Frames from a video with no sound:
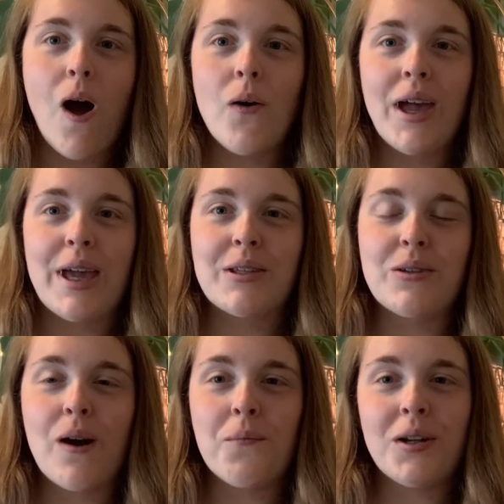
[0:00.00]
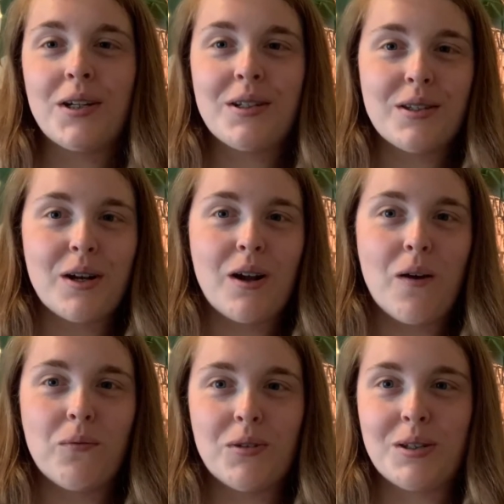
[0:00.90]
Okay, so I wanted to start
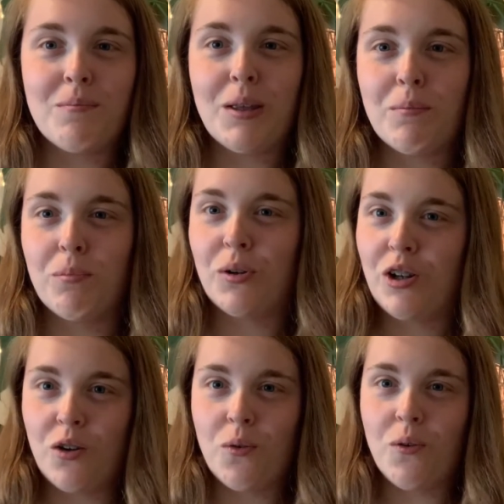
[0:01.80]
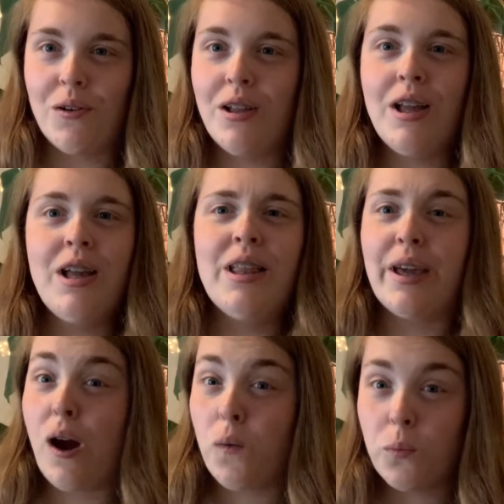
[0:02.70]
off with something pretty cool,
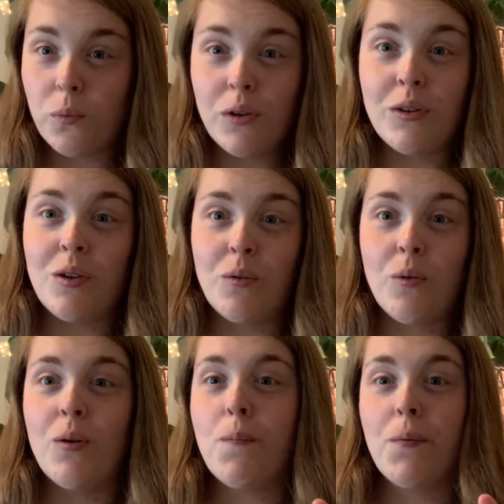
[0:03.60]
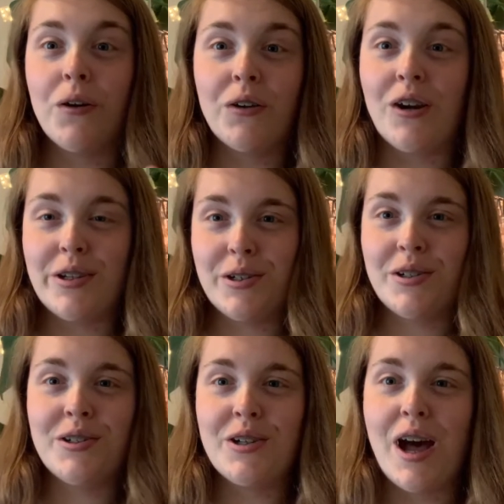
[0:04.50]
like a really cool
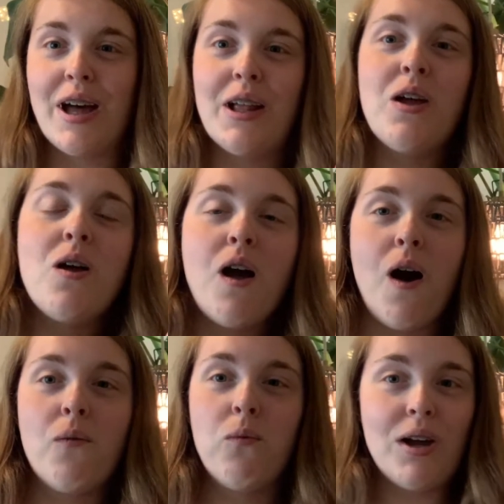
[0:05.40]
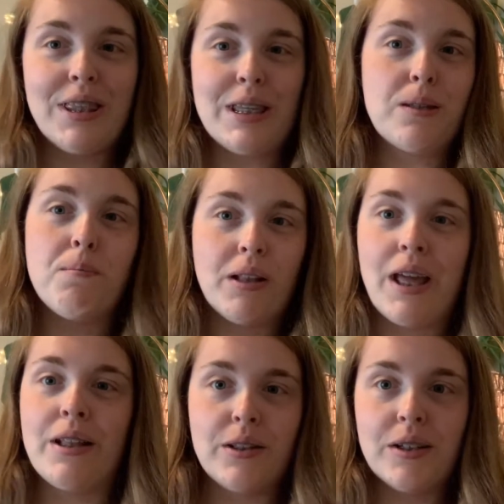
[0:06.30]
progression shot of what this
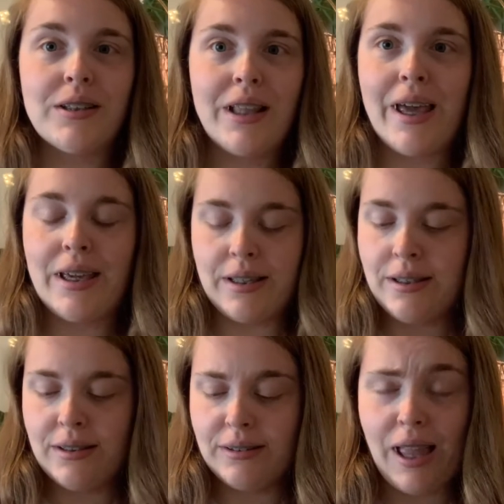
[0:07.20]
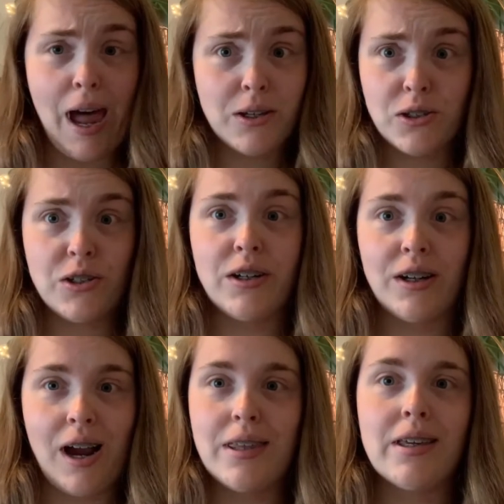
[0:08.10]
plant looked like last
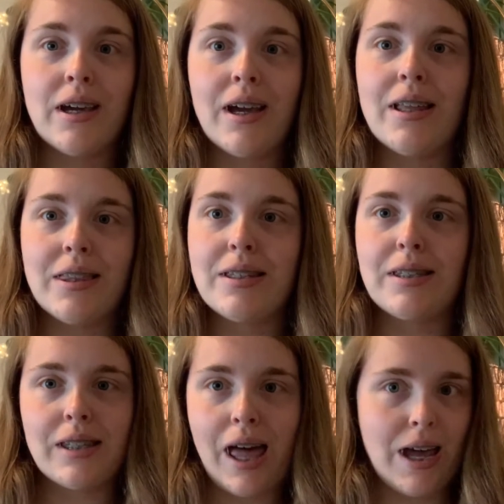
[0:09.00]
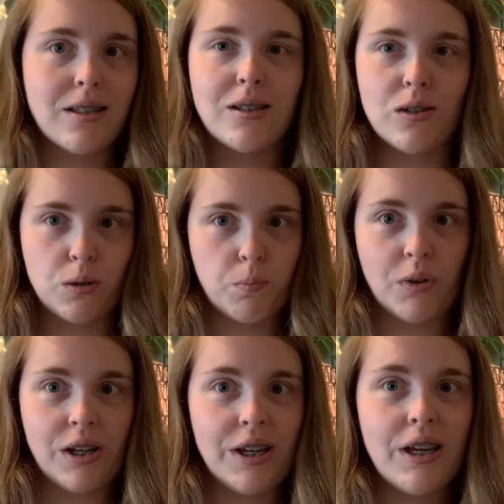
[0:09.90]
year. I think I got this last
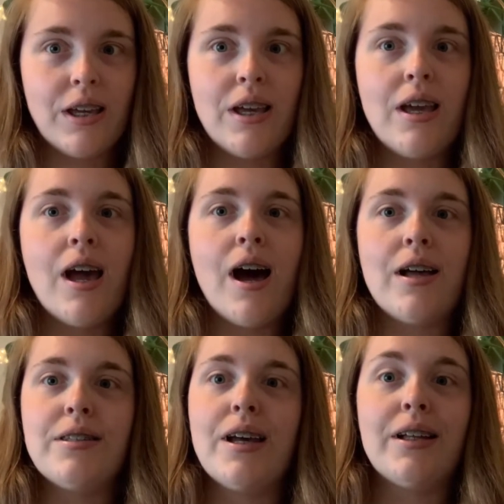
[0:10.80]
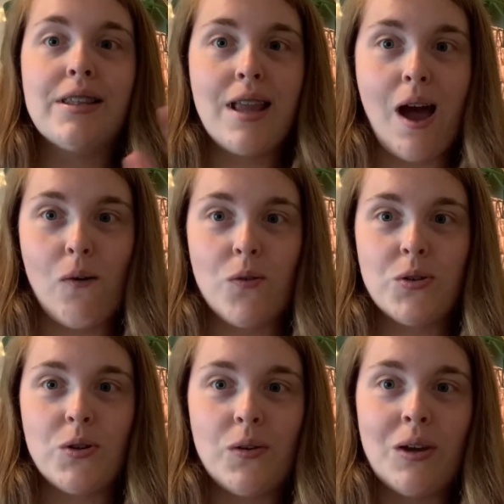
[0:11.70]
spring until now.
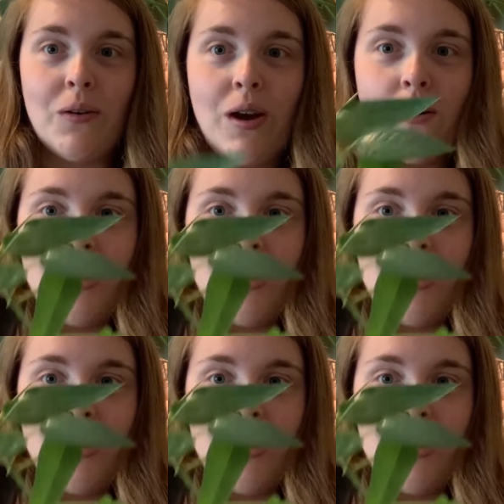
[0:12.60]
So here we go.